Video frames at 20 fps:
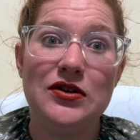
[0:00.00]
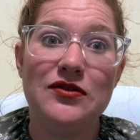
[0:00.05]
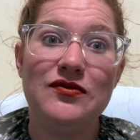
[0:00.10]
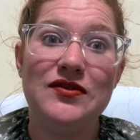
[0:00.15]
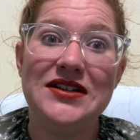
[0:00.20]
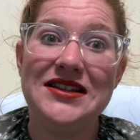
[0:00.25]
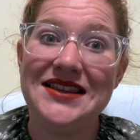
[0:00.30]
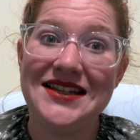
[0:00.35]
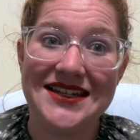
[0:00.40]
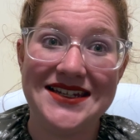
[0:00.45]

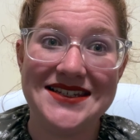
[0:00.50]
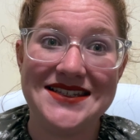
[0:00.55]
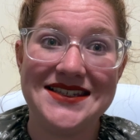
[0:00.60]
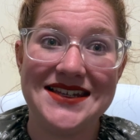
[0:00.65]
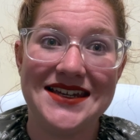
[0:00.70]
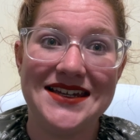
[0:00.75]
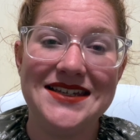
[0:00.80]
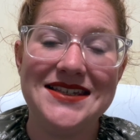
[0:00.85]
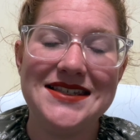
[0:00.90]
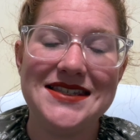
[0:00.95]

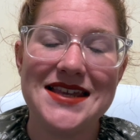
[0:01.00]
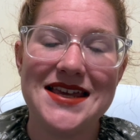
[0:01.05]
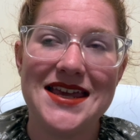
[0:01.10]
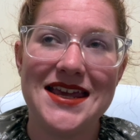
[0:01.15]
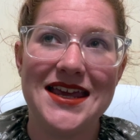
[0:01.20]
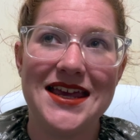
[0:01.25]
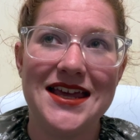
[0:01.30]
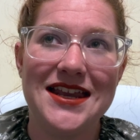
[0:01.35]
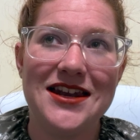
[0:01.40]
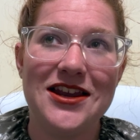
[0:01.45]
releases
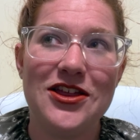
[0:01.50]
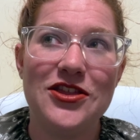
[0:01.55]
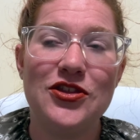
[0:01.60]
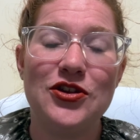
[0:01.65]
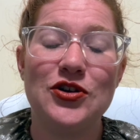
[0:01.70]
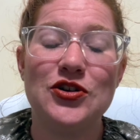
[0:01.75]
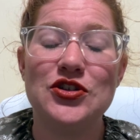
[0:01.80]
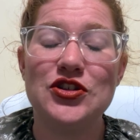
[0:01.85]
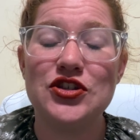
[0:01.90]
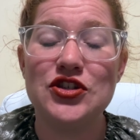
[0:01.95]
in
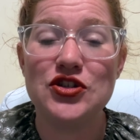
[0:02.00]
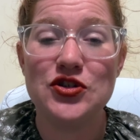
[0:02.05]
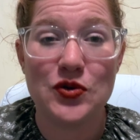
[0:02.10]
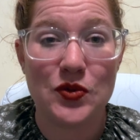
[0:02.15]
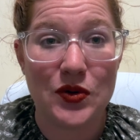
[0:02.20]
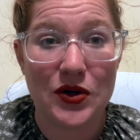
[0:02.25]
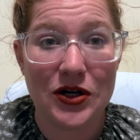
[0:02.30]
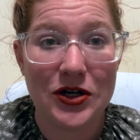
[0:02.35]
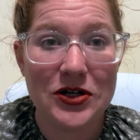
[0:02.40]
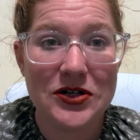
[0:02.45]
their
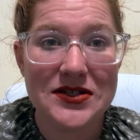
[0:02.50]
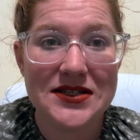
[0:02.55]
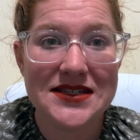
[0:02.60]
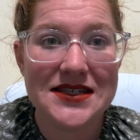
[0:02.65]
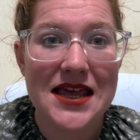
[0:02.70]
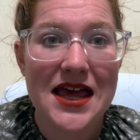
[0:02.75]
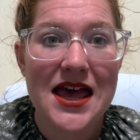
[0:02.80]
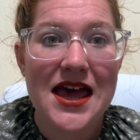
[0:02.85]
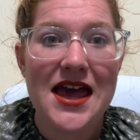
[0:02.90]
stores